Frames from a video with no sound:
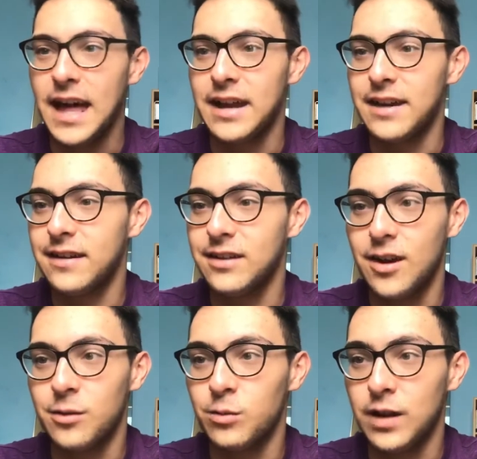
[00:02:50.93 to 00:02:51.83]
And, you
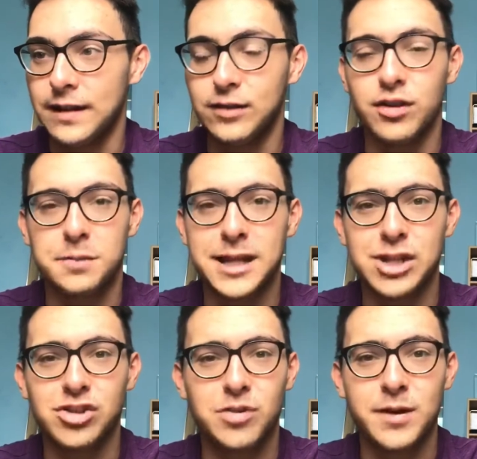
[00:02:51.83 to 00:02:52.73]
know, he's got the
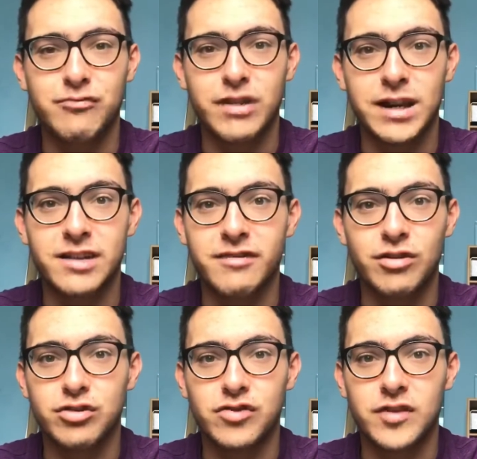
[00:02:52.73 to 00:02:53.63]
potential to be a regular at
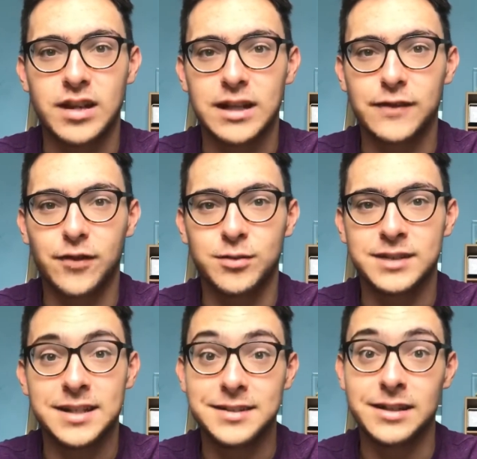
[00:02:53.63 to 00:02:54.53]
Norwich for the next few
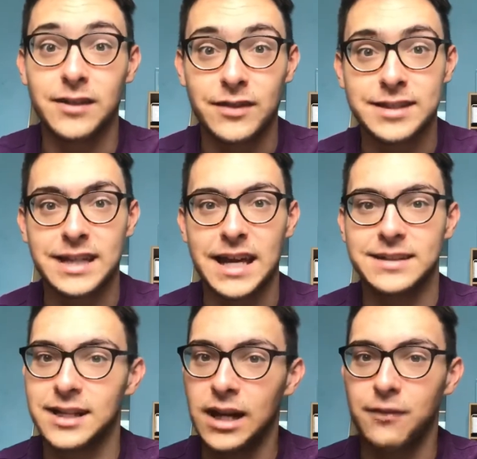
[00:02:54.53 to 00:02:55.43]
seasons if he
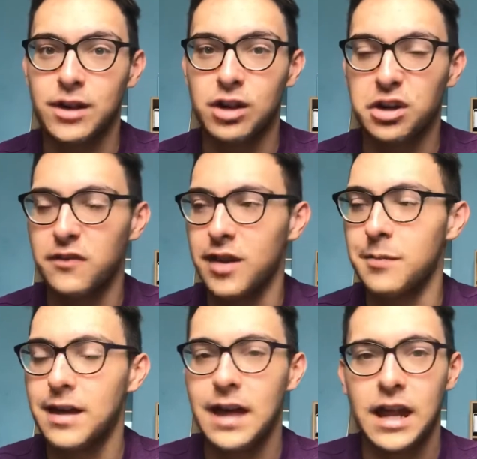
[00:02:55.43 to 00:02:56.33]
stays. I love the look of him,
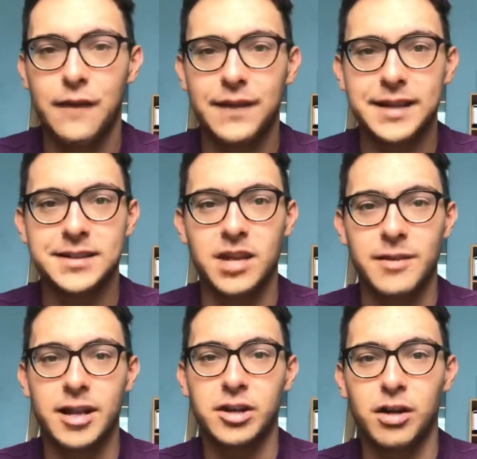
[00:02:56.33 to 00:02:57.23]
and I think he's going to
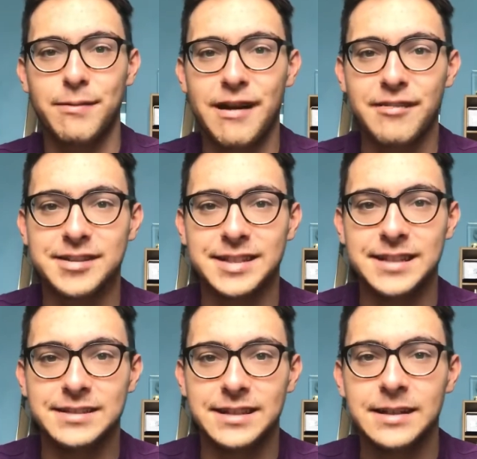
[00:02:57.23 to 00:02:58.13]
be our young player of the
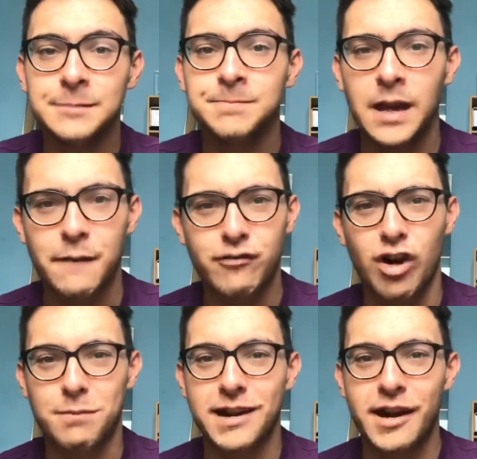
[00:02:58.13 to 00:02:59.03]
season. And for
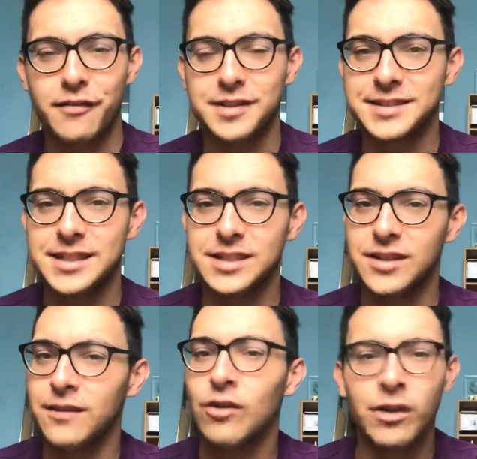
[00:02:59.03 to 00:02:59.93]
our player of the
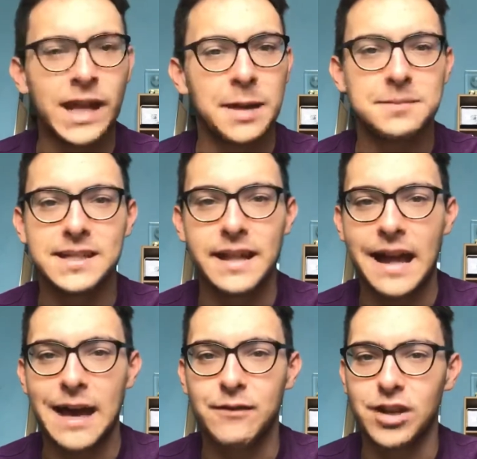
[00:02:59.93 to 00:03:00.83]
season, you've got names in
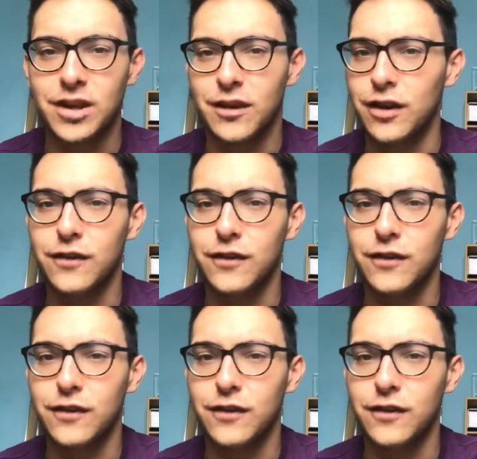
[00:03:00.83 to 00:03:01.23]
there, haven't you?